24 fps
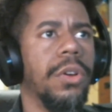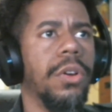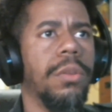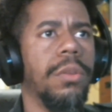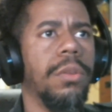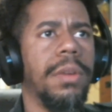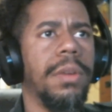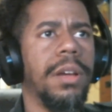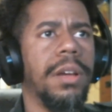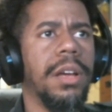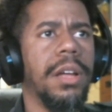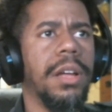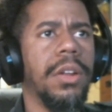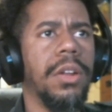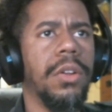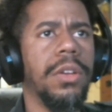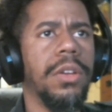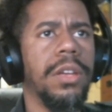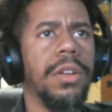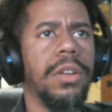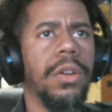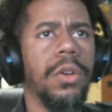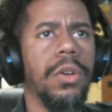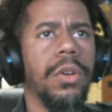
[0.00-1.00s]
Armband color
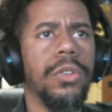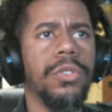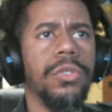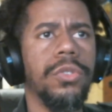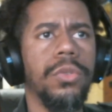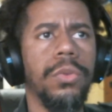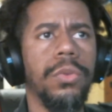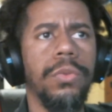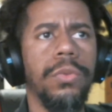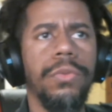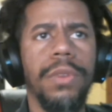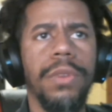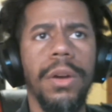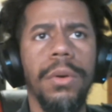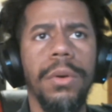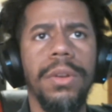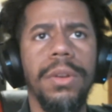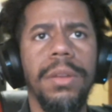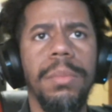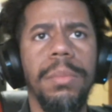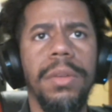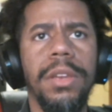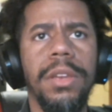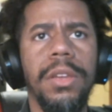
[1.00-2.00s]
can also
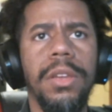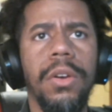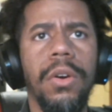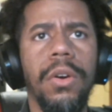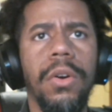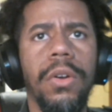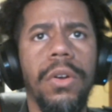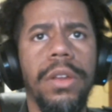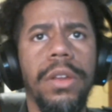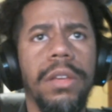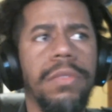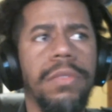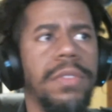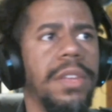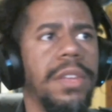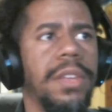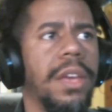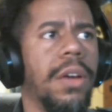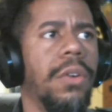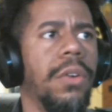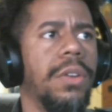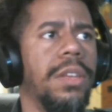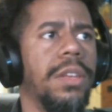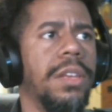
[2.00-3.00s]
vary depending on if
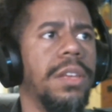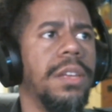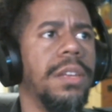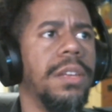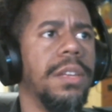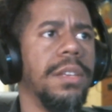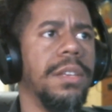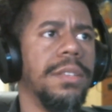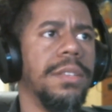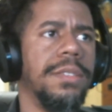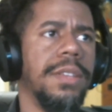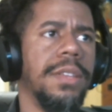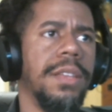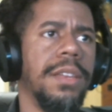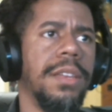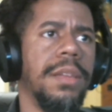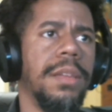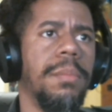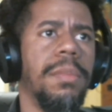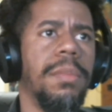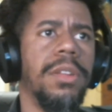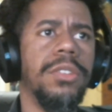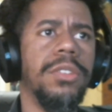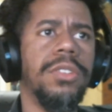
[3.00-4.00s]
the Eldian is in
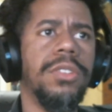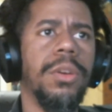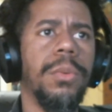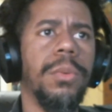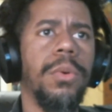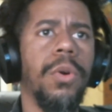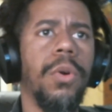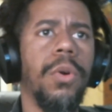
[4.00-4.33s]
the military